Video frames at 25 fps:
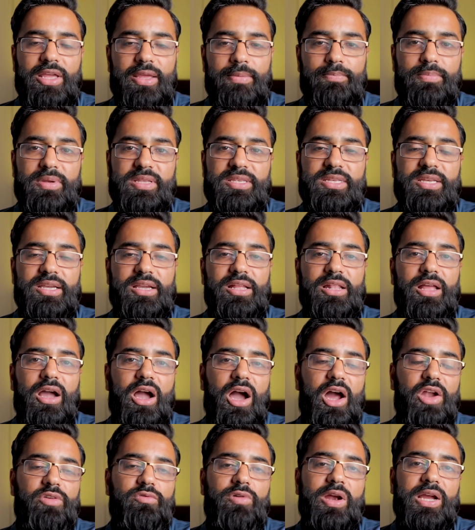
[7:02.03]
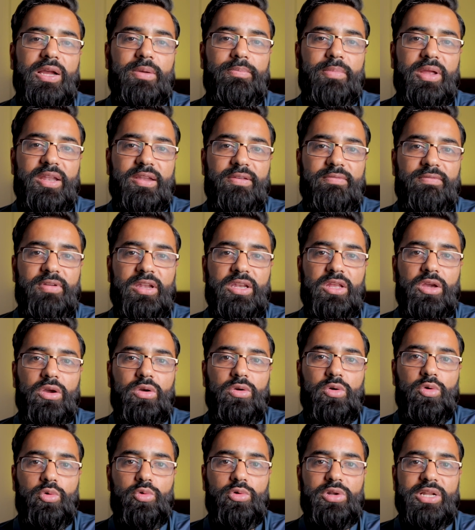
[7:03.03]
In particular, I'd recommend a video
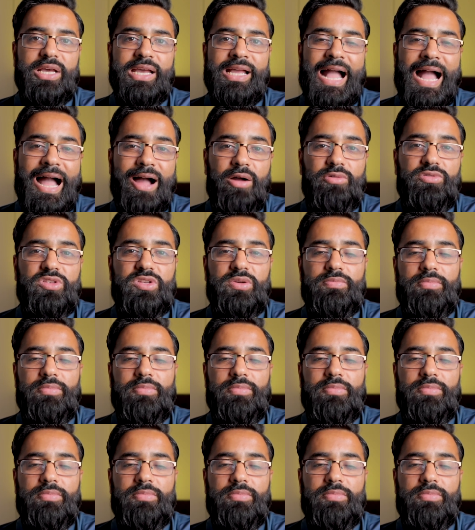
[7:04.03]
called How to